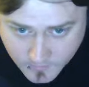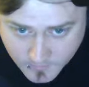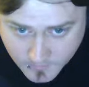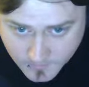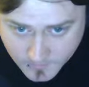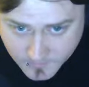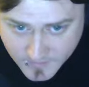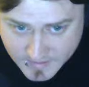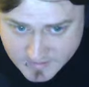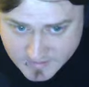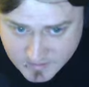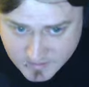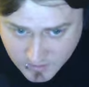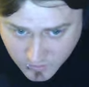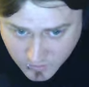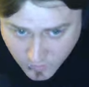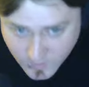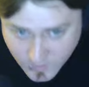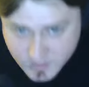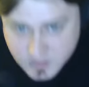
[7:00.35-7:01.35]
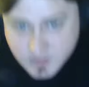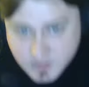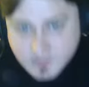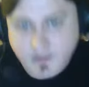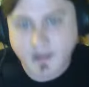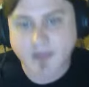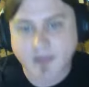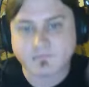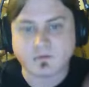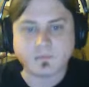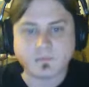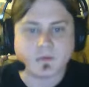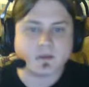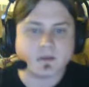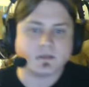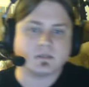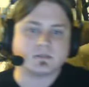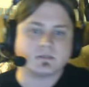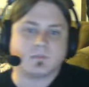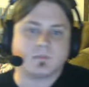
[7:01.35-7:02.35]
That's the question that
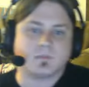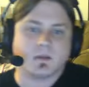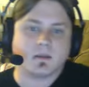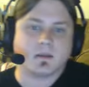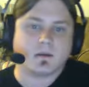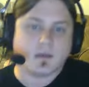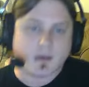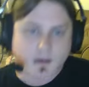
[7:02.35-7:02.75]
everybody's been